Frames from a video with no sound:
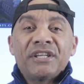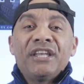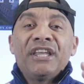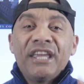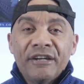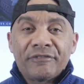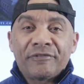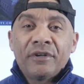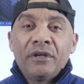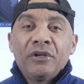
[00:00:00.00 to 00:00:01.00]
And if
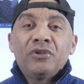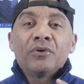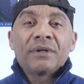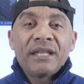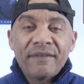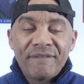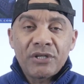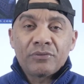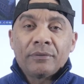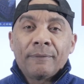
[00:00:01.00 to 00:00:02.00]
you're an
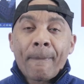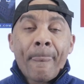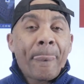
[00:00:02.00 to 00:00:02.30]
individual